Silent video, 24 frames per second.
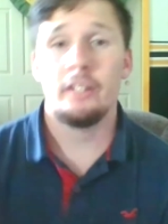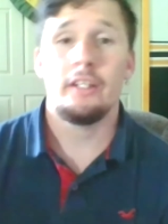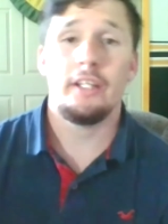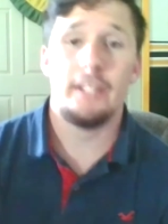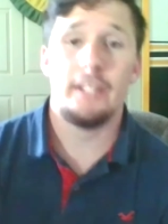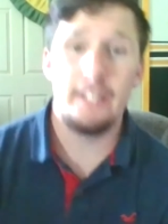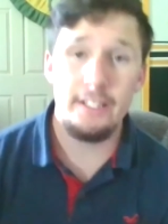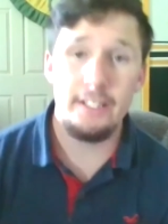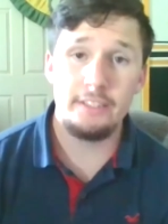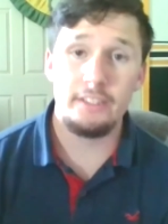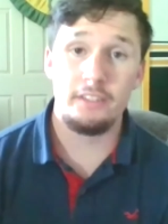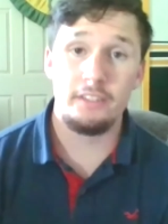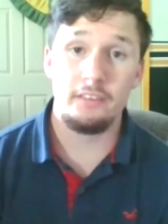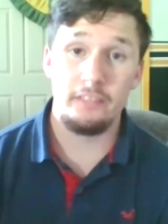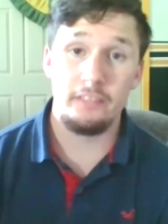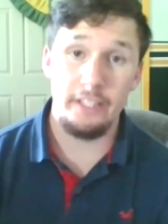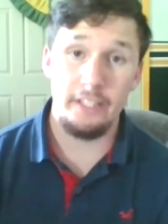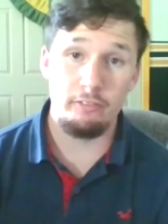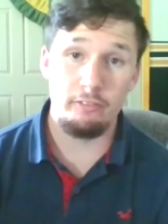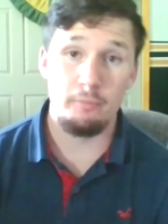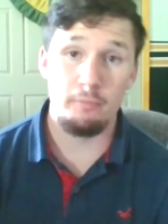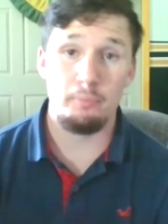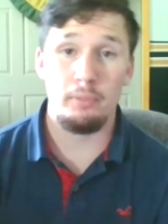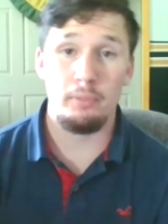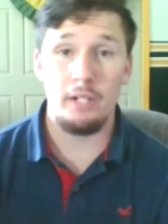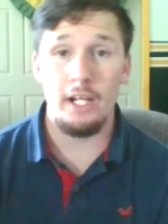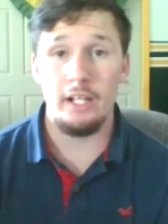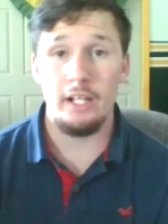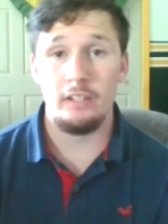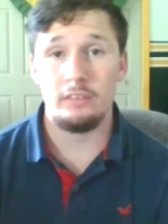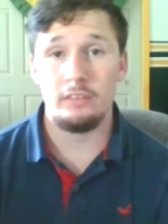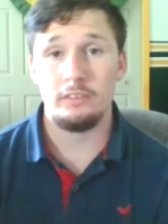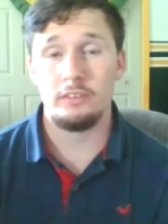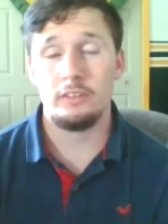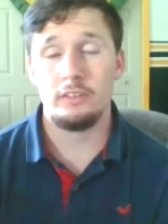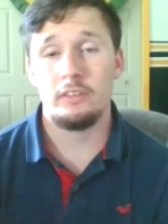is the Cleveland
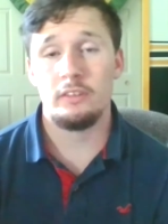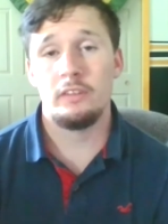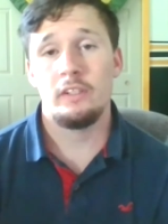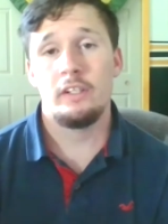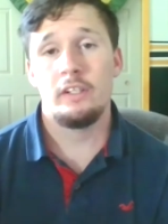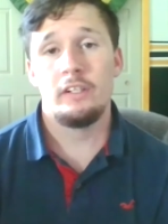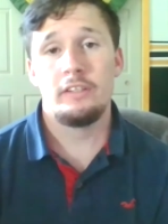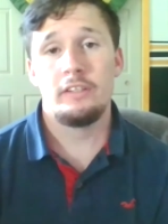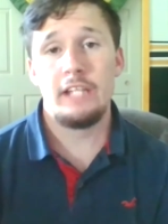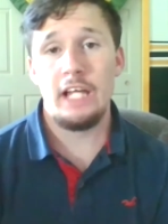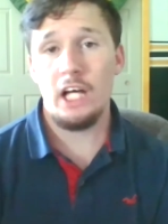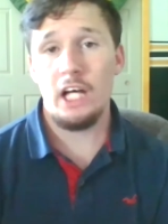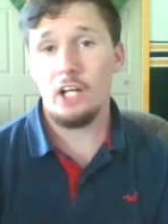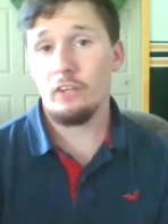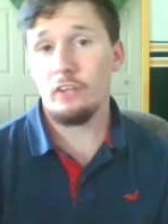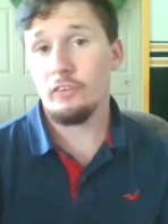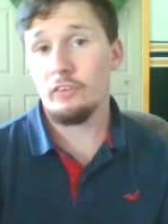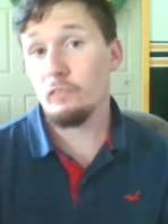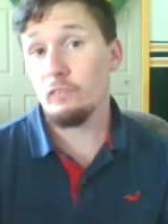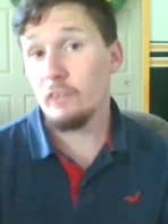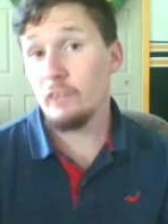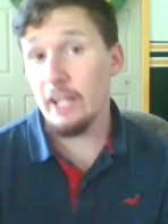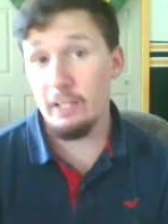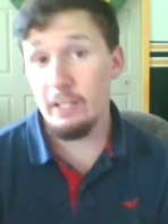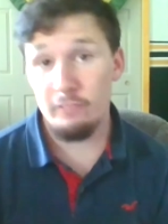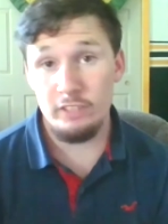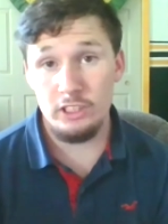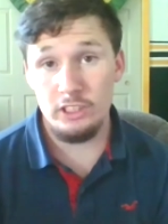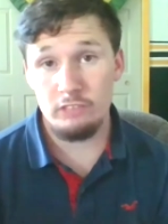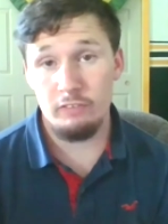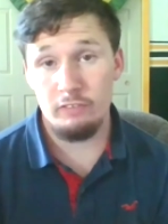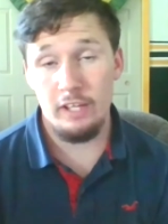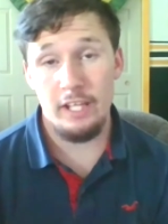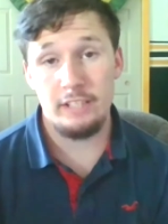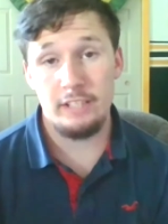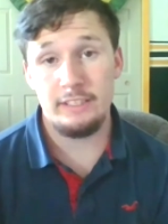Browns. Now, the
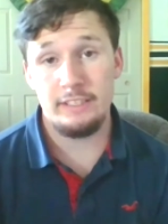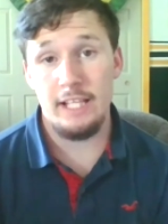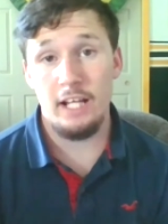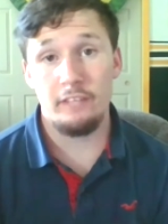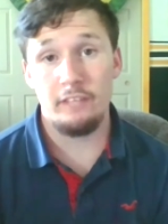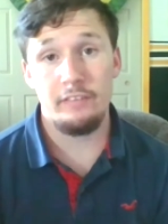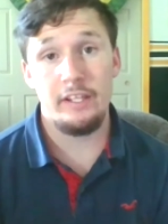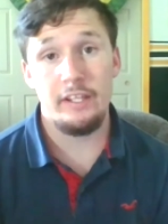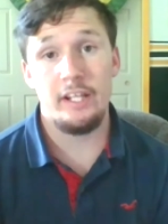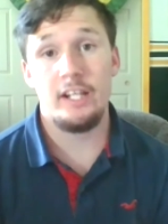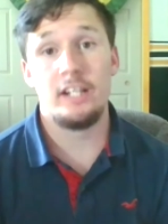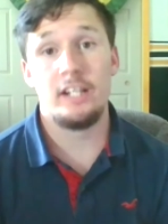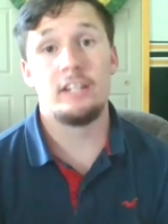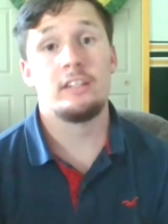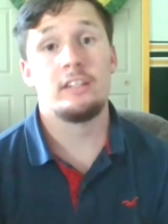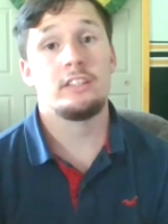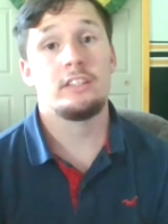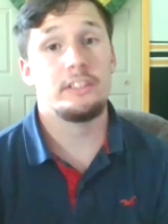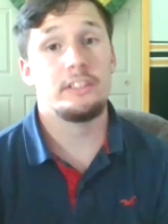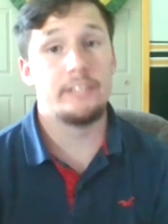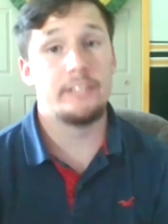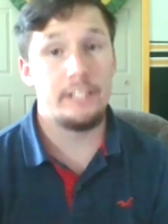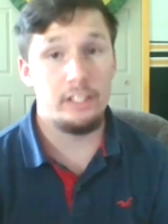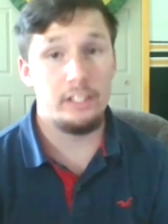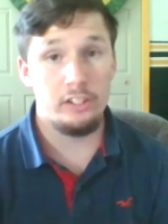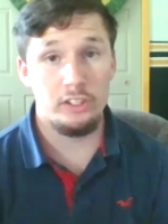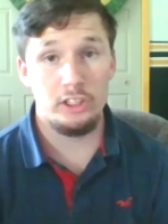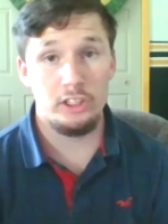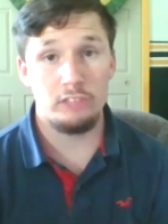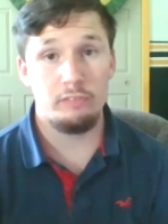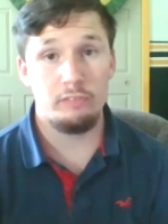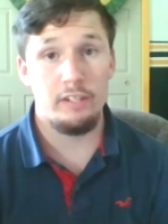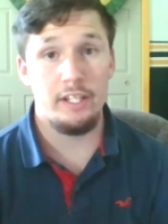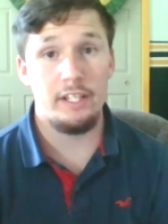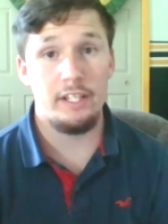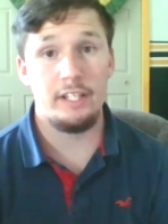Ravens fans out there,
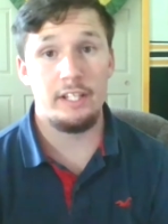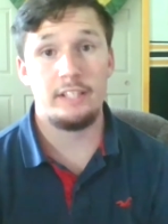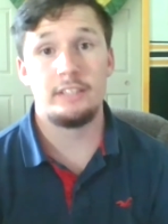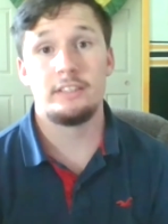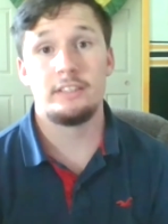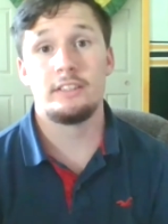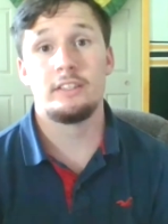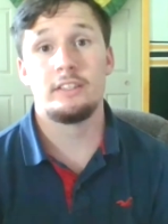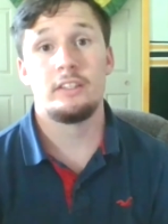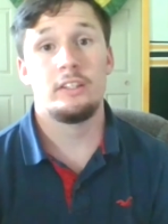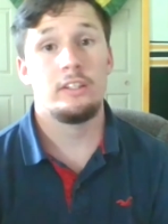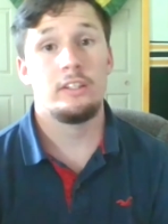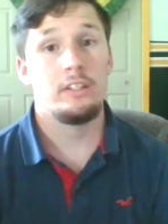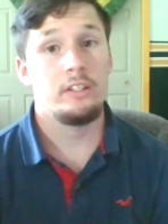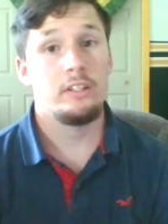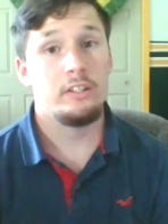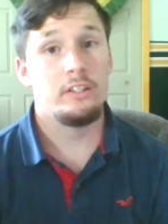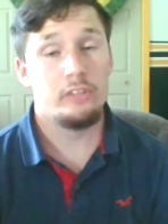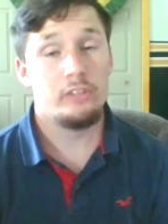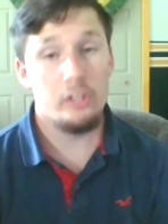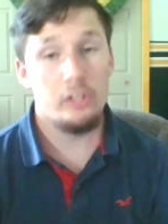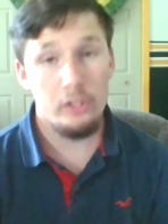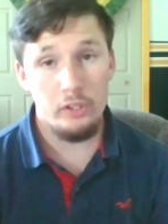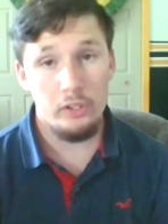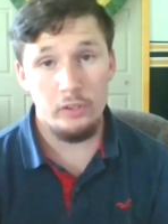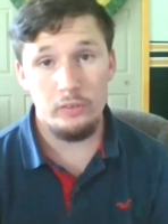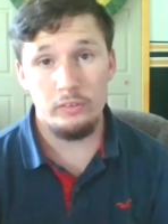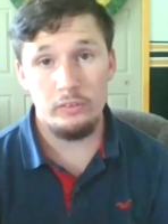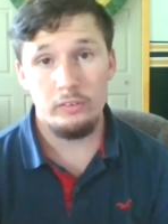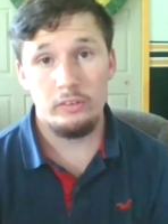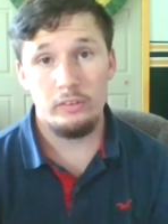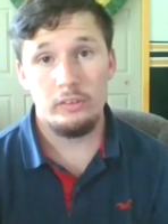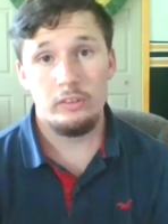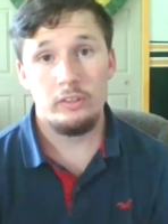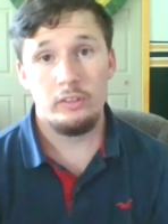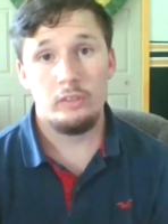Steelers fans,
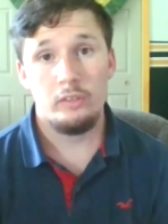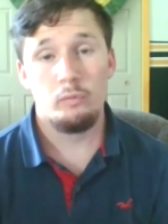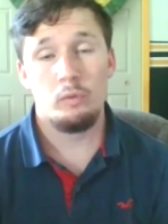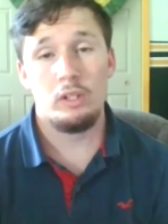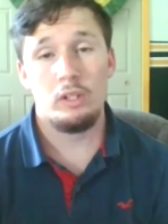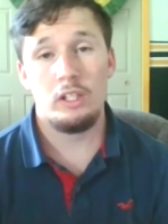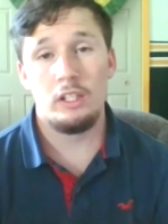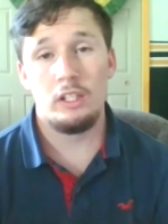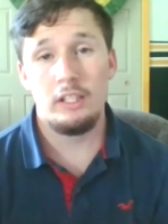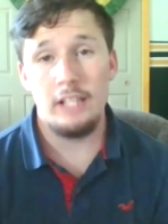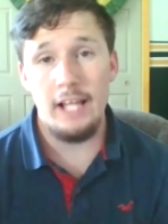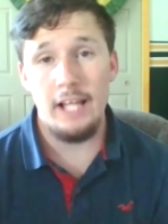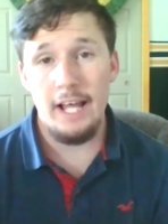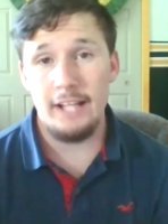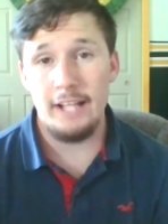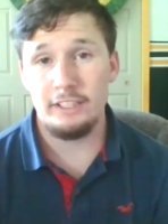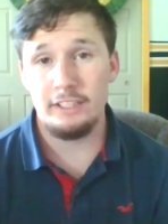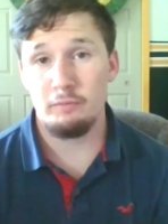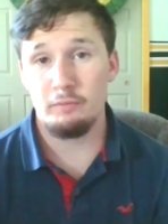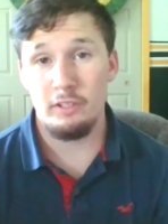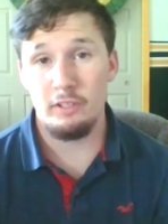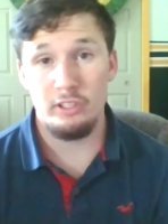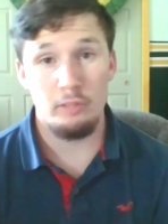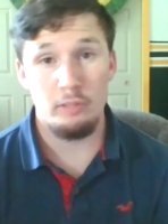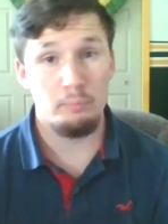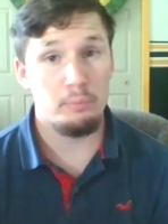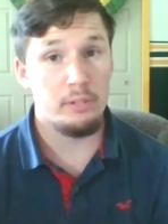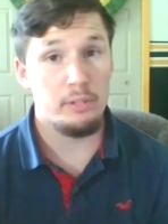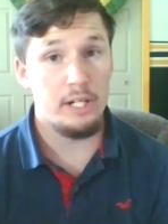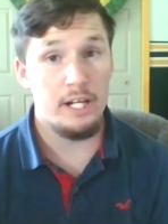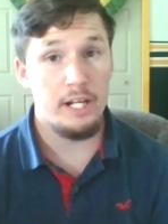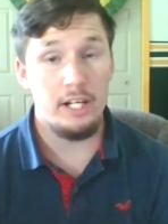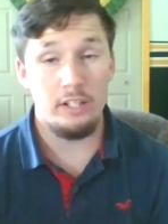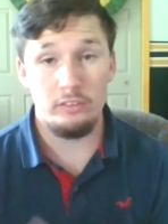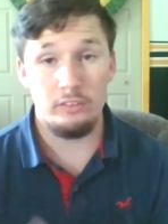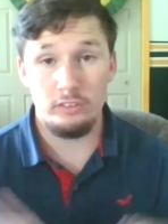dude, relax about the
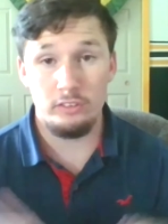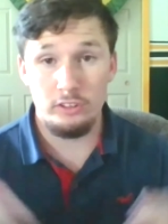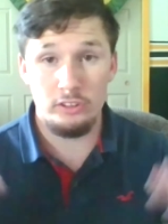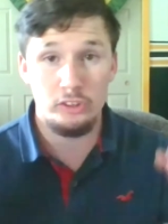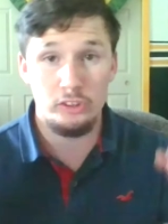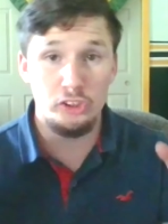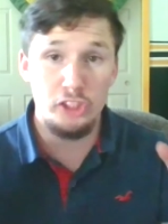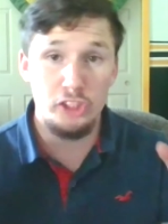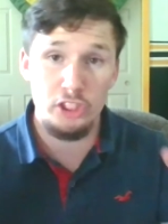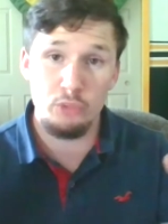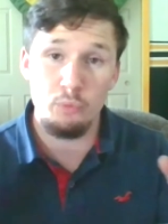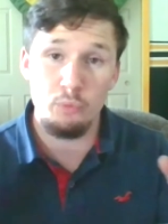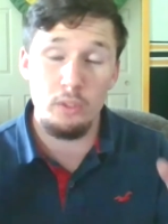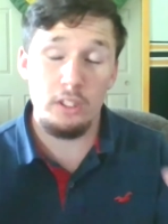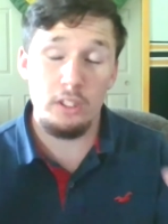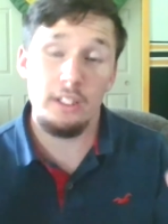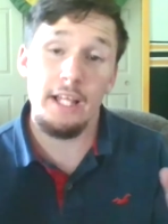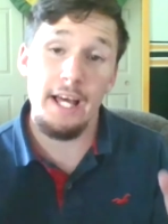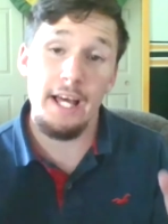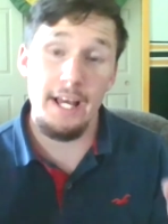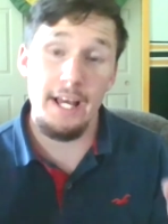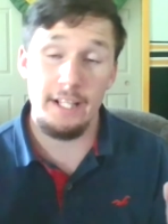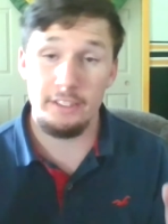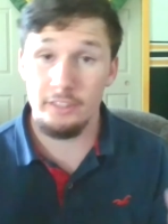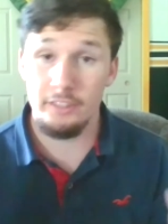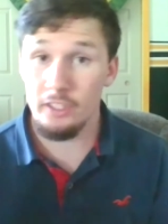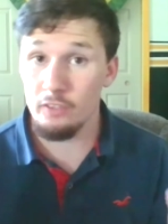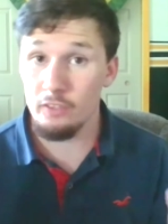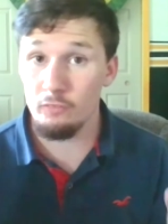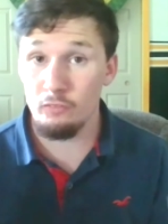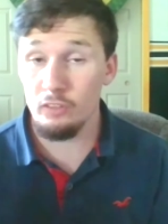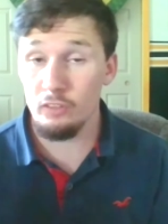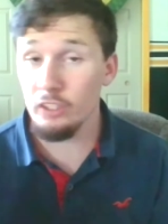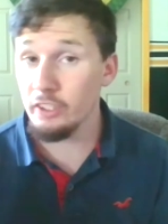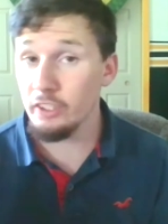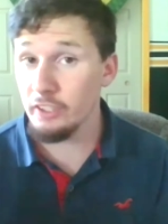Browns. Just relax. They're a
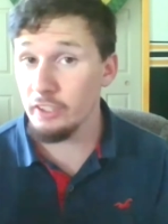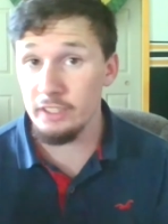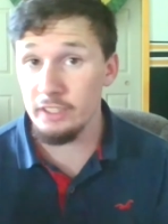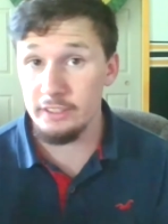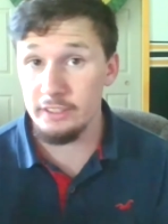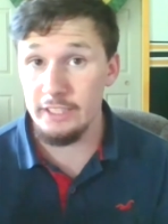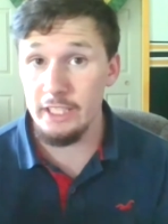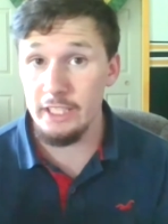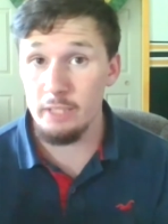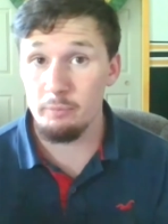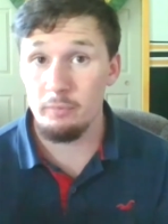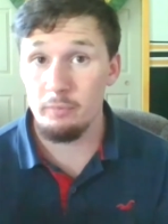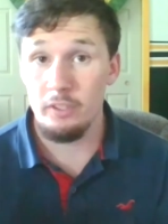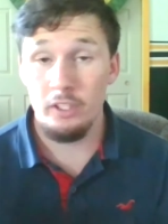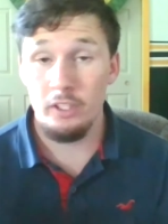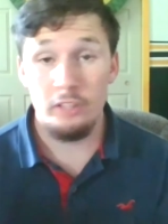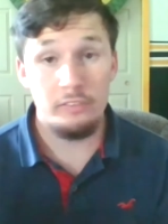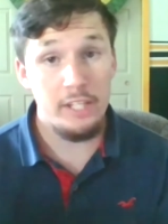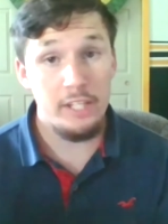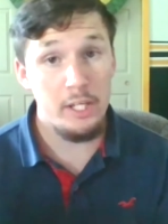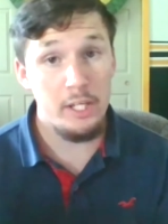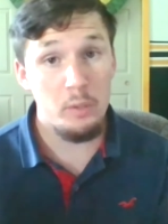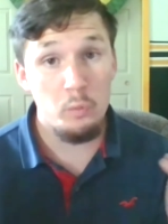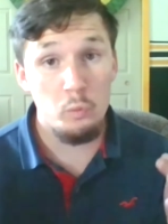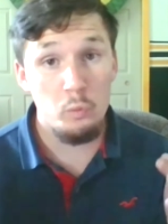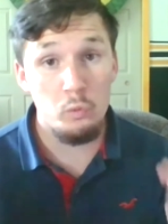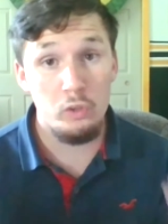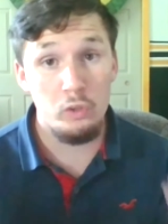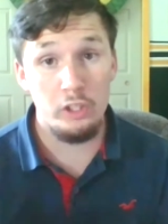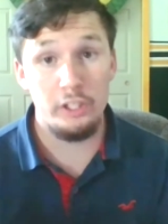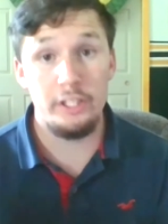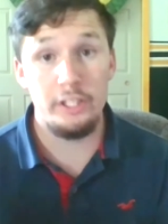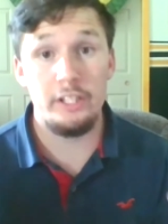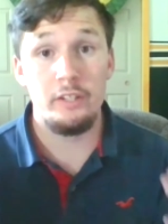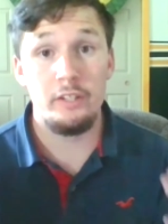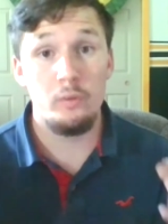really good team. They
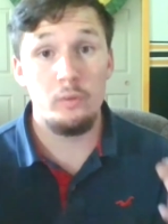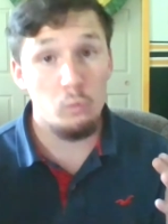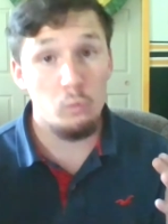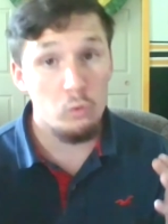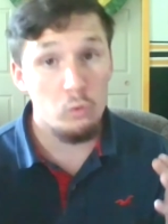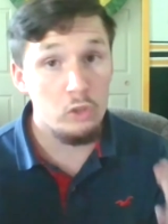really